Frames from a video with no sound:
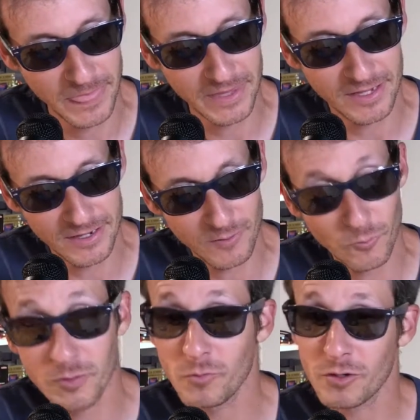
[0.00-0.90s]

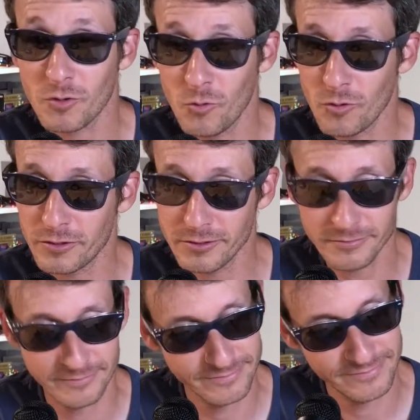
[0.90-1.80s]
One More Quarter.
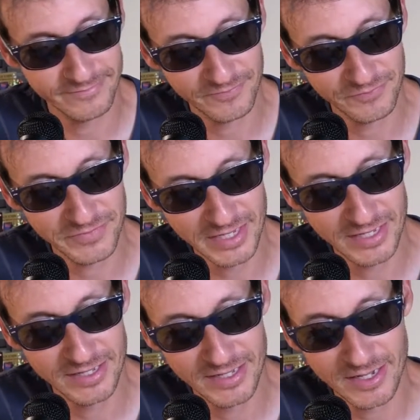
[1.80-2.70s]

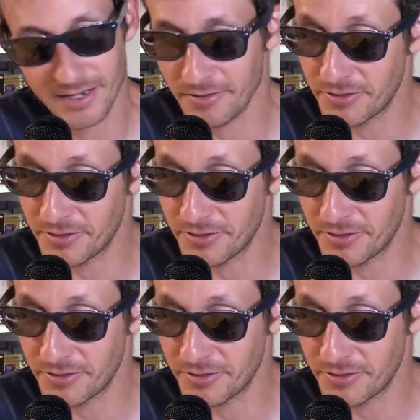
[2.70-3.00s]
The